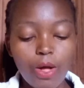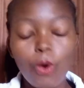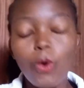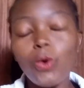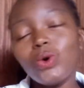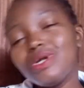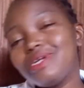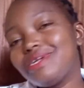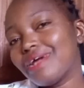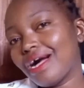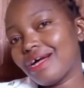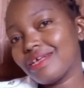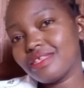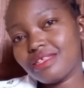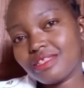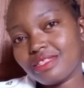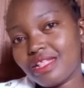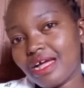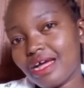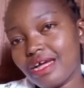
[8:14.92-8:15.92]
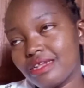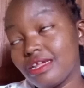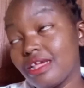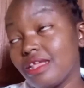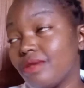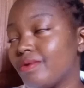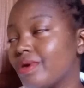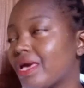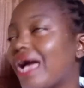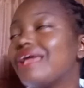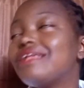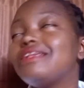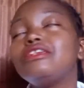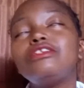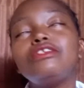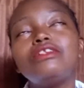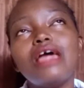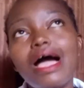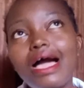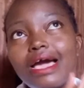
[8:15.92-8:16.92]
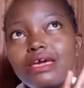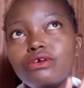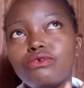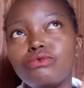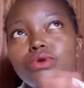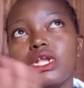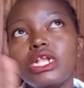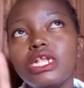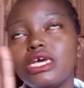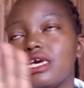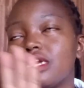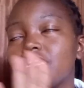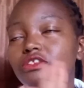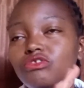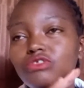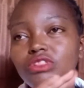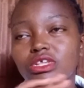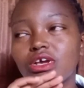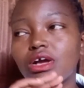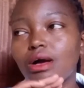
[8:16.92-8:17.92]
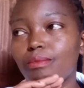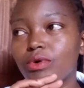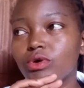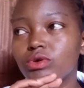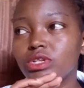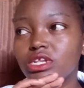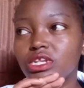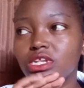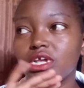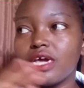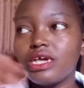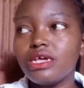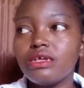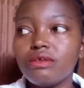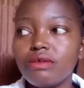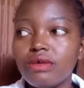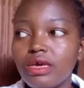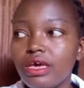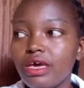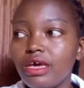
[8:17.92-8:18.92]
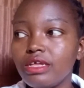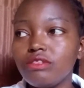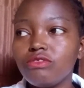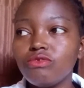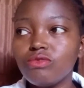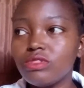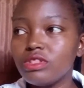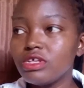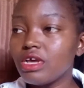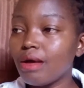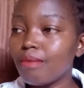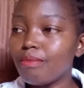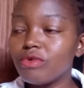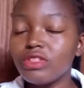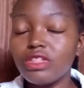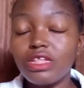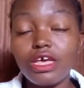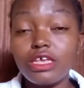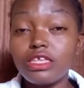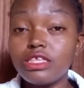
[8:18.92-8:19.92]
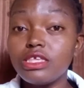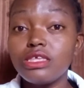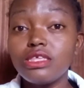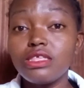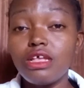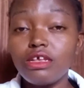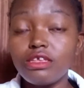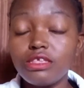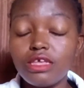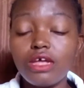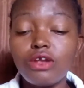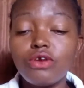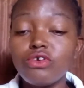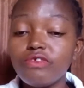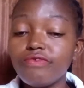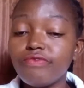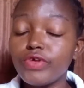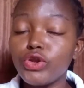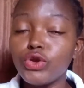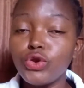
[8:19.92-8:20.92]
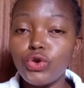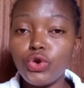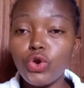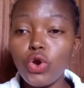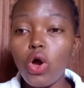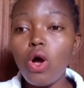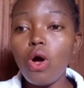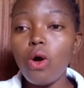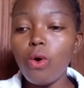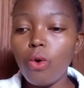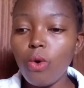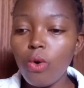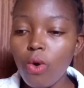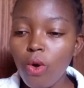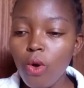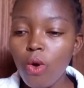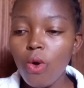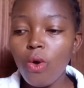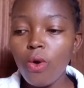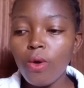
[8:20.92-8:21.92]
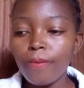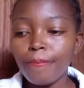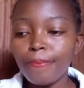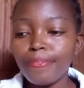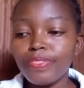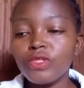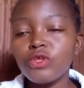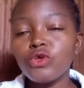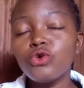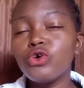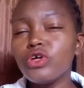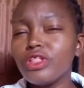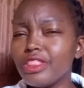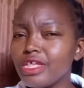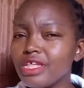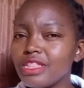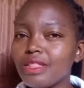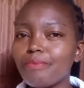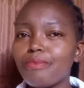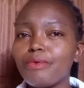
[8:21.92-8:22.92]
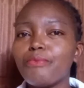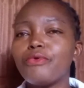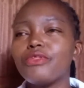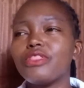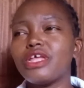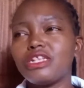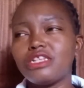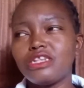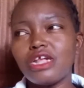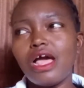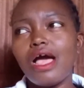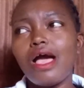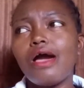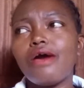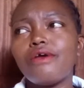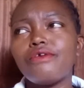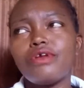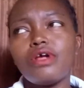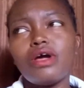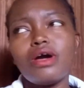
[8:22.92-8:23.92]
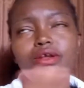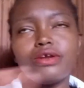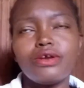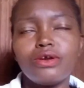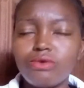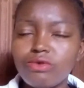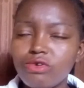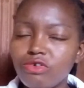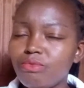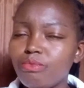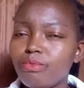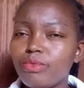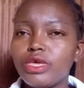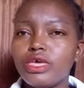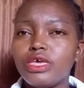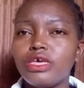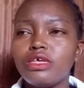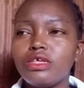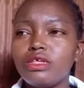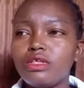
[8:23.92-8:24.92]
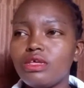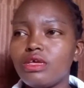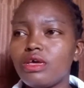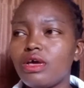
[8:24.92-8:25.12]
Who does that? Anyway, I really hate to think about it. I hate to think about their existence. I don't even know. Good thing the people that are around me